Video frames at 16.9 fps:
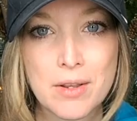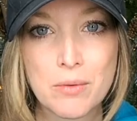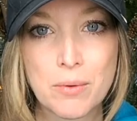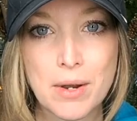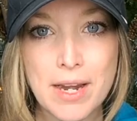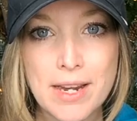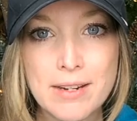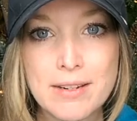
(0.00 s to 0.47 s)

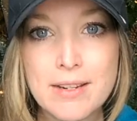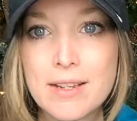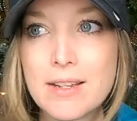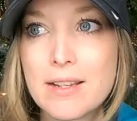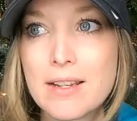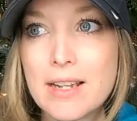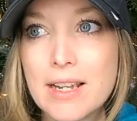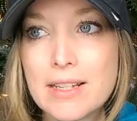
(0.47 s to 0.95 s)
rate,
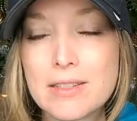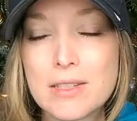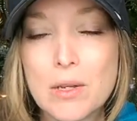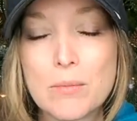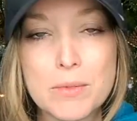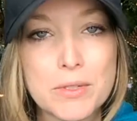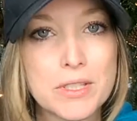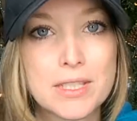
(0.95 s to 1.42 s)
it's
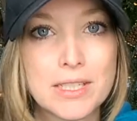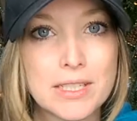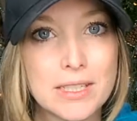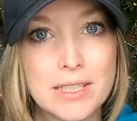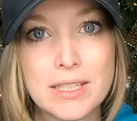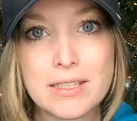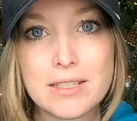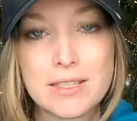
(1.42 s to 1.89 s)
almost
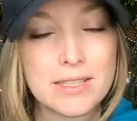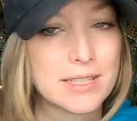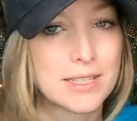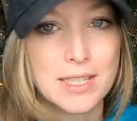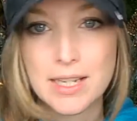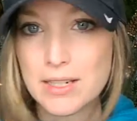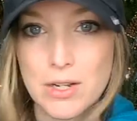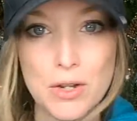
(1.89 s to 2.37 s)
silly to
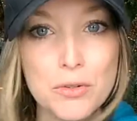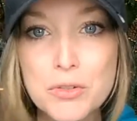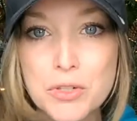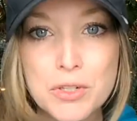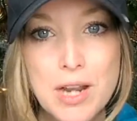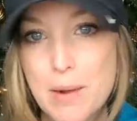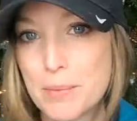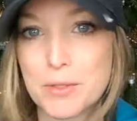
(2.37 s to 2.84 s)
say no to
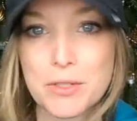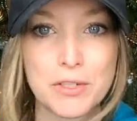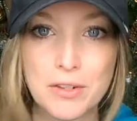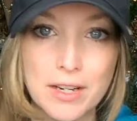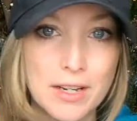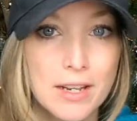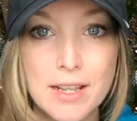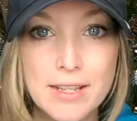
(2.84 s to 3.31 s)
an
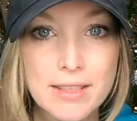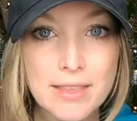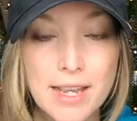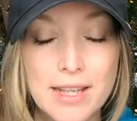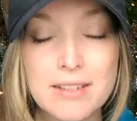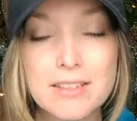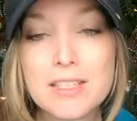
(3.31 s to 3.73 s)
opportunity like that.